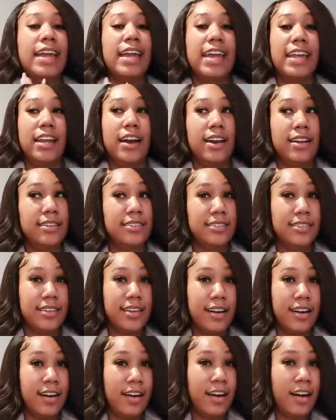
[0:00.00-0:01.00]
And honestly,
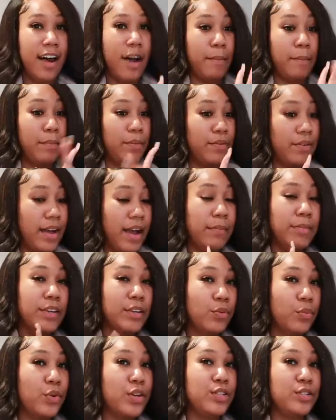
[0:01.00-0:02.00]
y'all, I'm probably
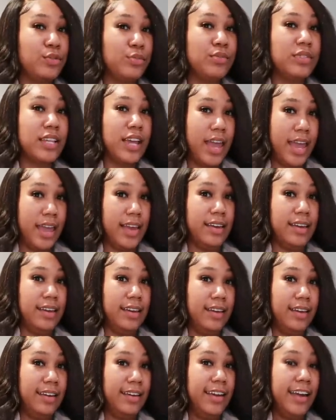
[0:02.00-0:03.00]
going to take
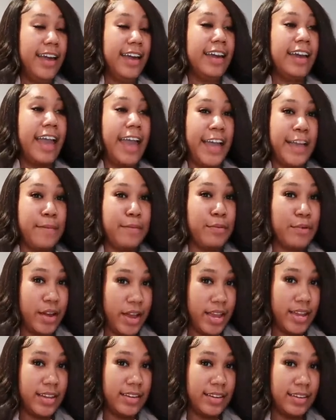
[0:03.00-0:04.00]
a
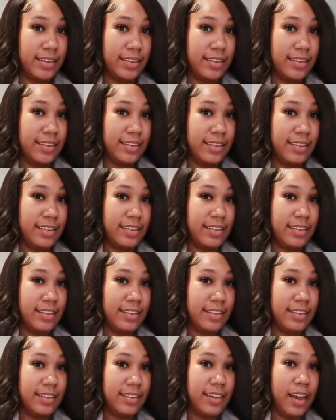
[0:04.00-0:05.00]
break,
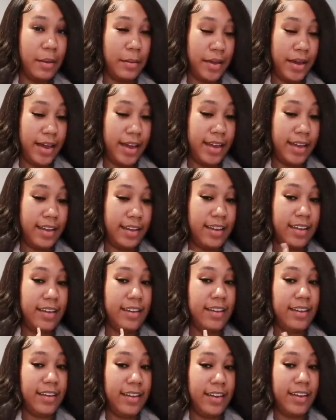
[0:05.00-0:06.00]
okay?
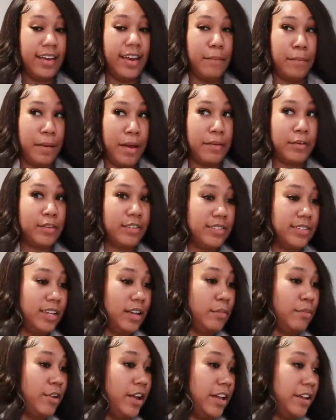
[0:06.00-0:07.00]
I'm probably gonna
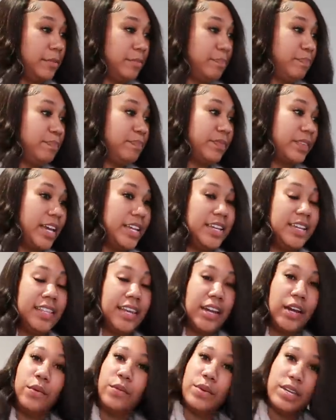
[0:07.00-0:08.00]
take a break. I need
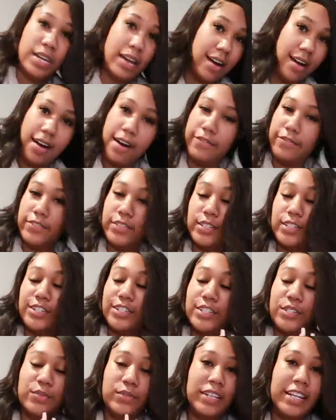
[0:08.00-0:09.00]
like a week off to
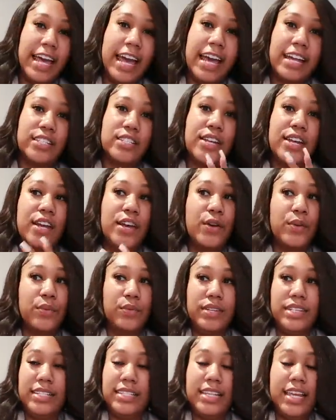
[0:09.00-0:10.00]
just relax,
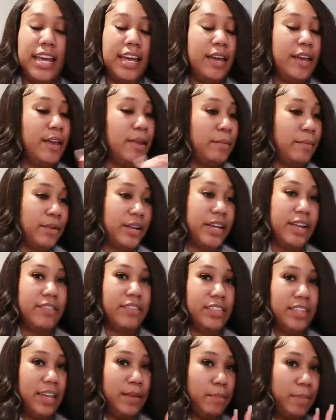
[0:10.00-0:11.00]
reset, and bring
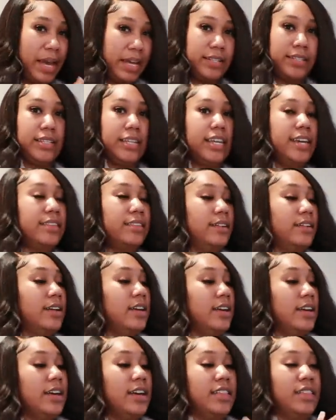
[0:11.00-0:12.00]
everything back together,
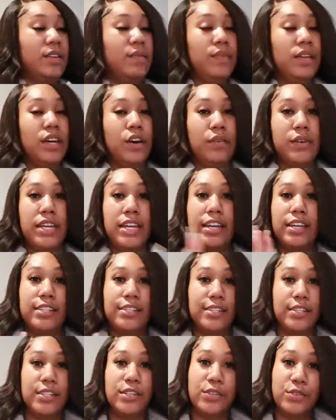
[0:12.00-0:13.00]
and then we're gonna get
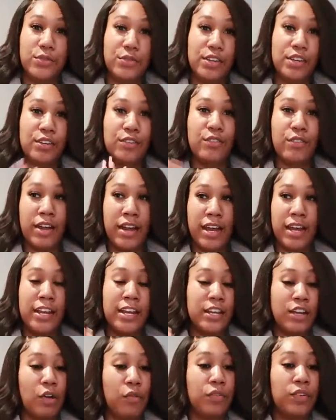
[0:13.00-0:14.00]
into the new year grind
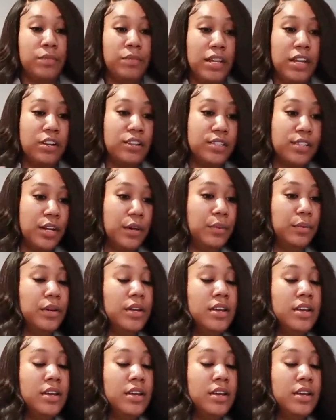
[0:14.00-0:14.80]
and go from there. So